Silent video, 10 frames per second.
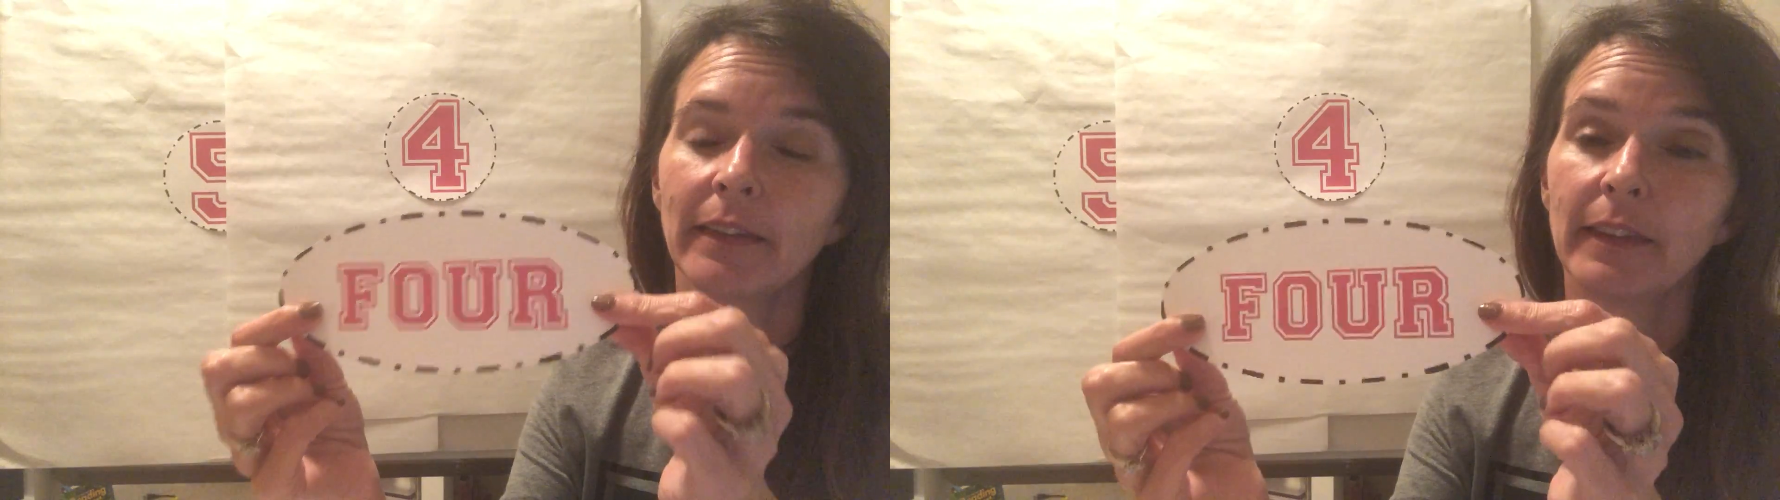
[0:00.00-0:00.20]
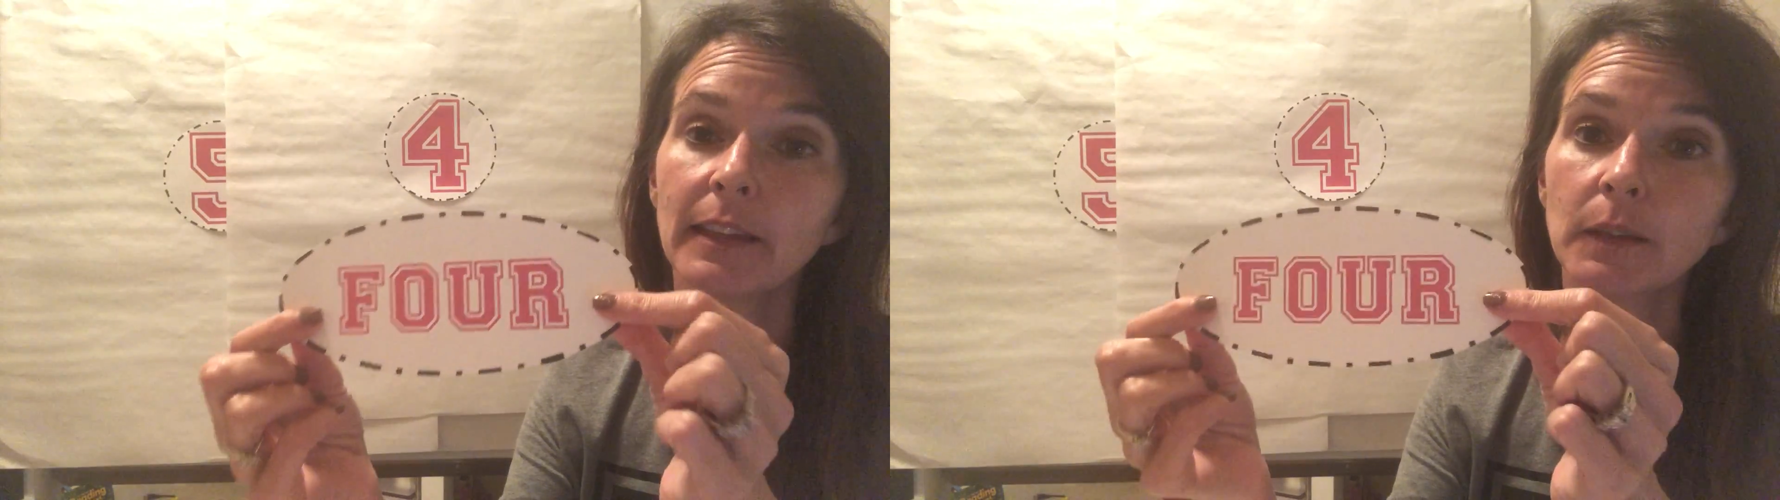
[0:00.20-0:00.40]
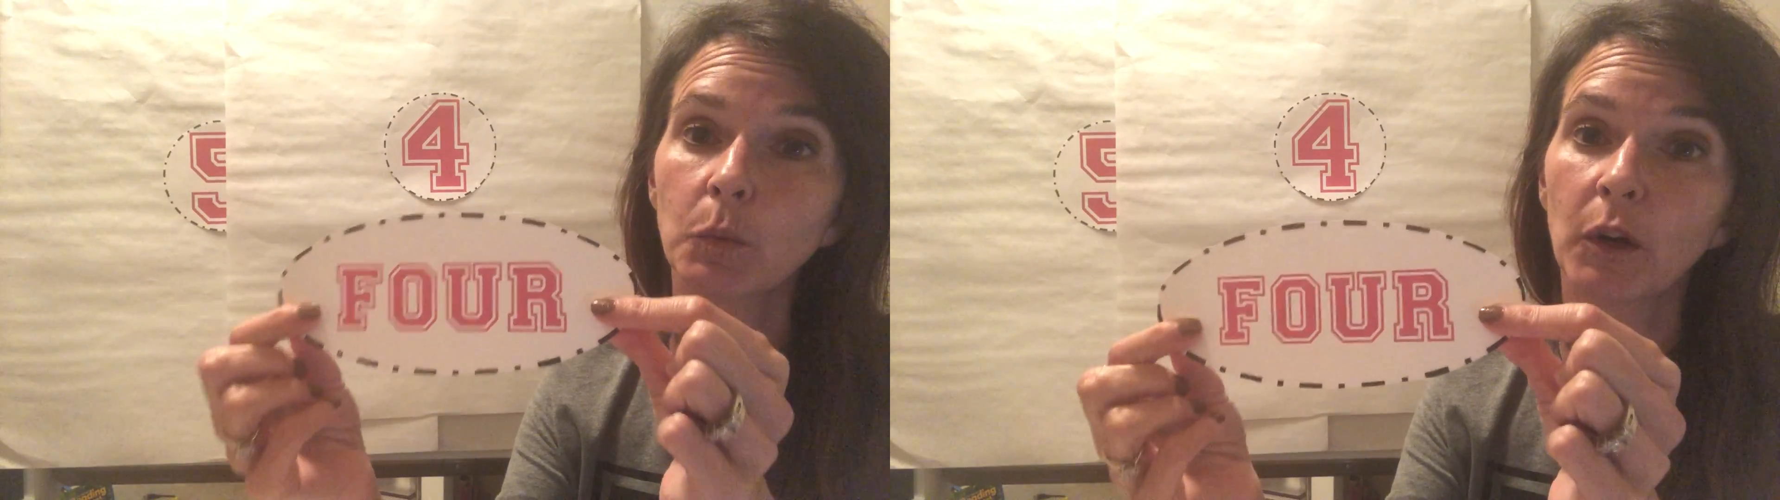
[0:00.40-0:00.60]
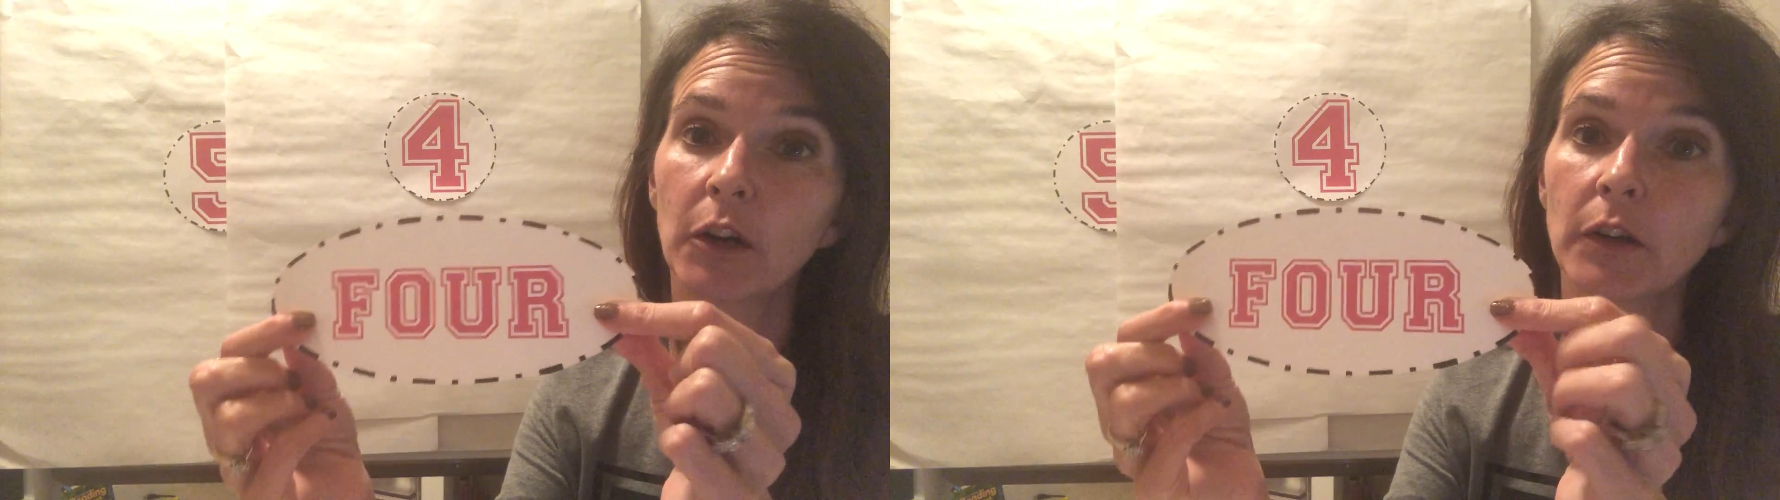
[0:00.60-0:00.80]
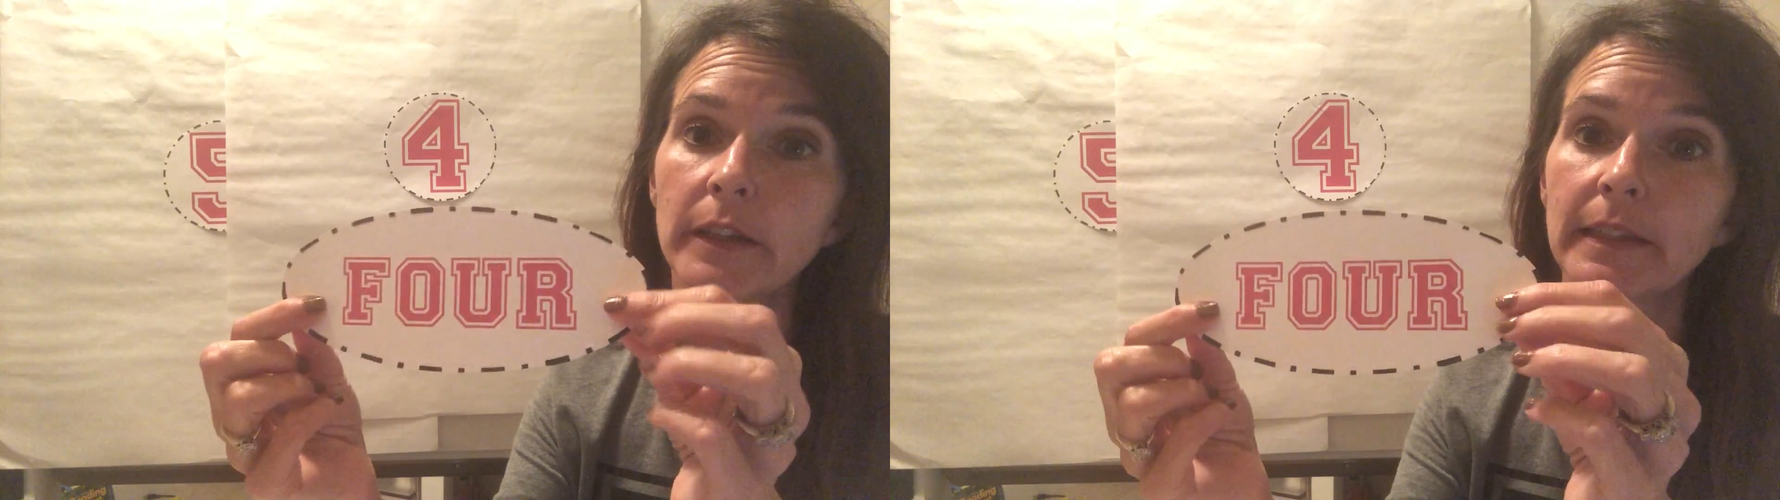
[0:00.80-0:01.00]

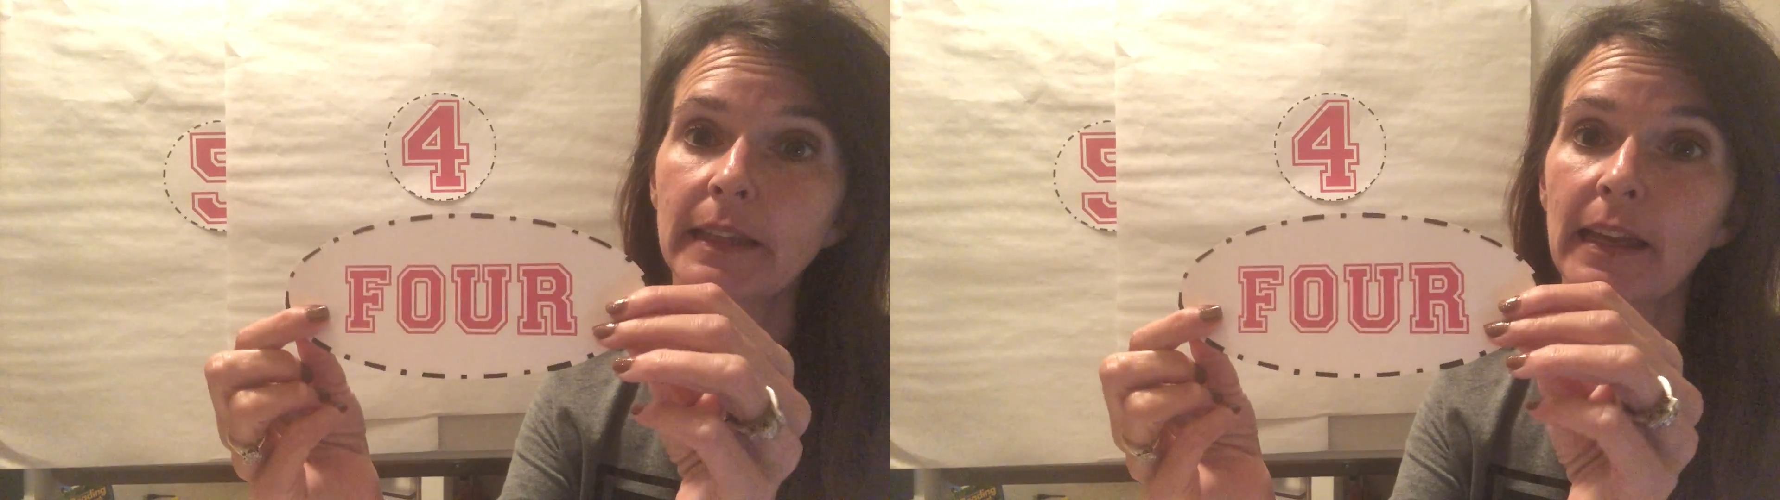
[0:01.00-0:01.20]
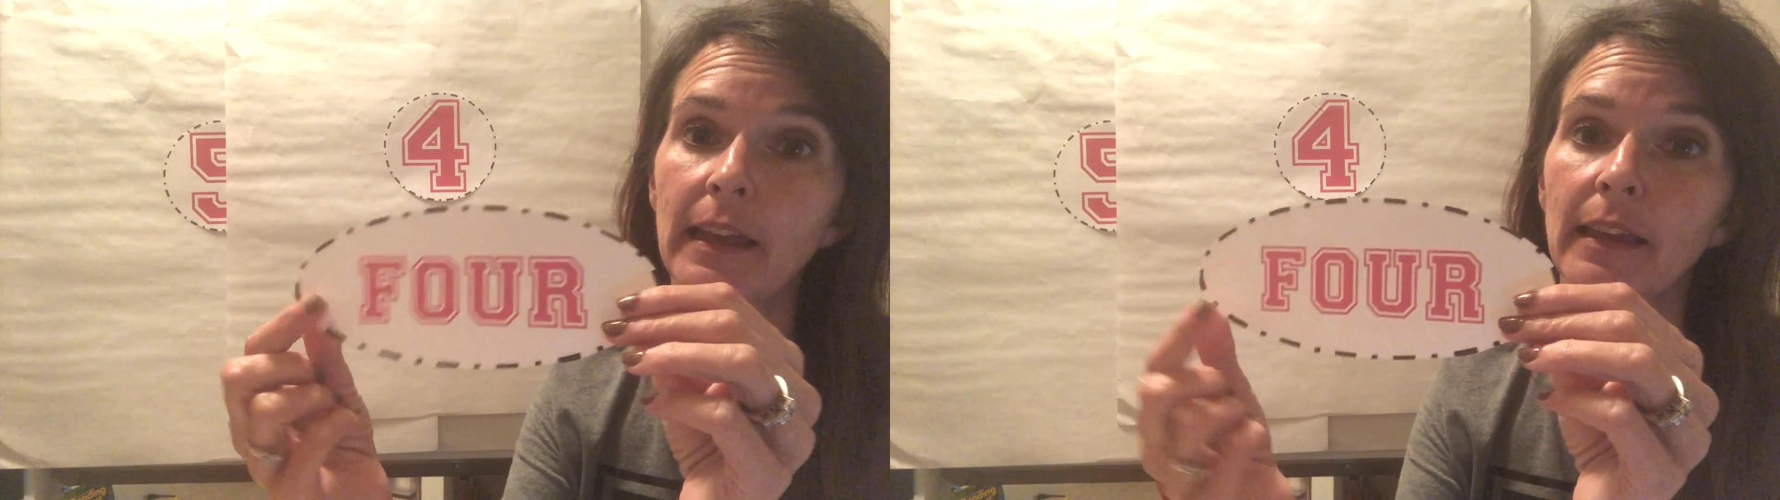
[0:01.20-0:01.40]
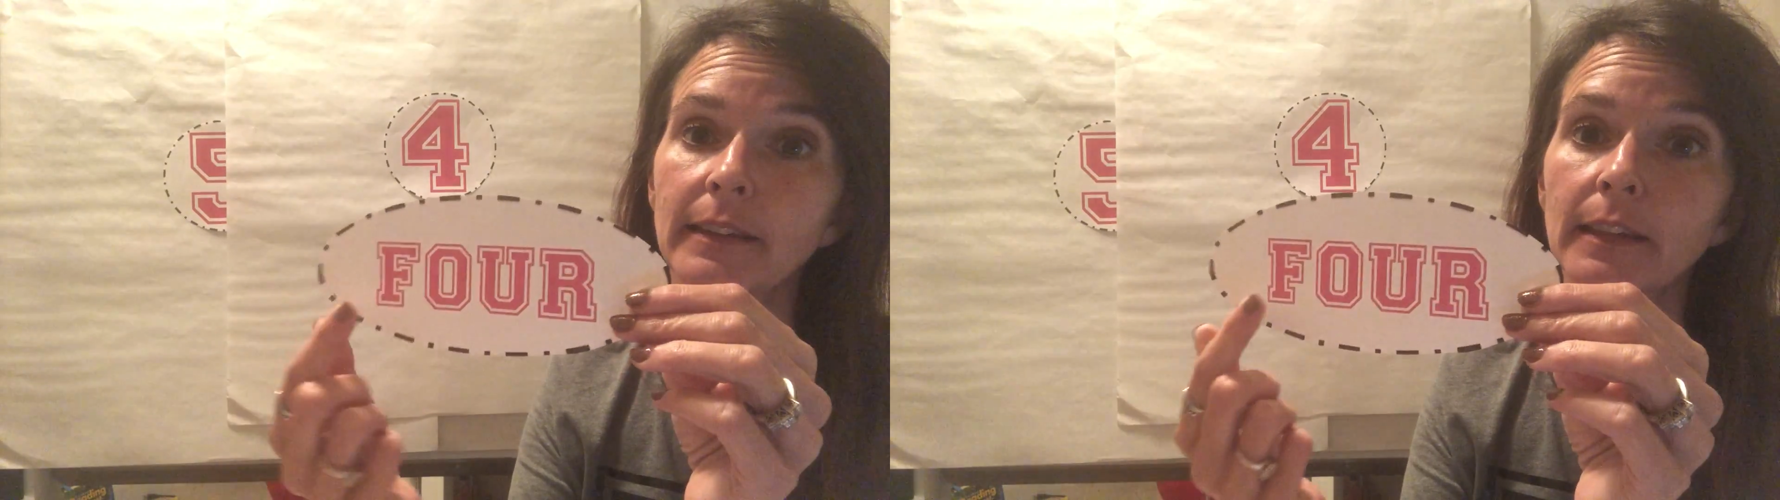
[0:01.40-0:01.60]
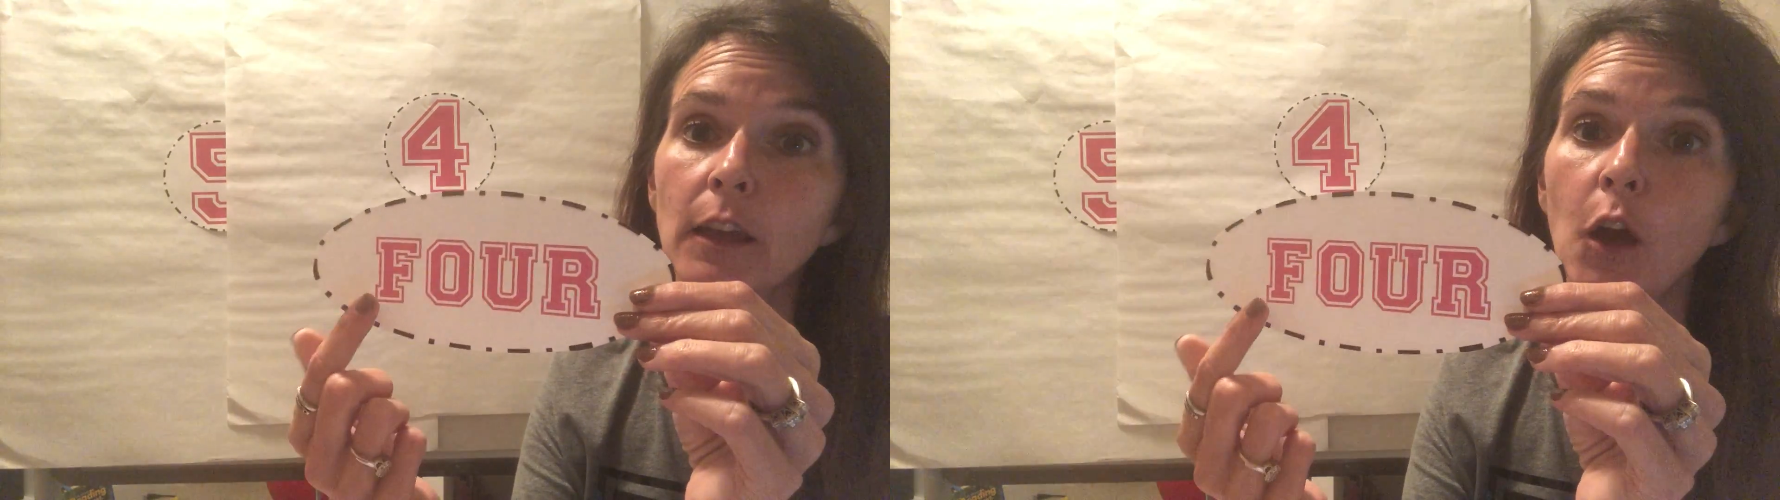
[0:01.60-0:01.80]
says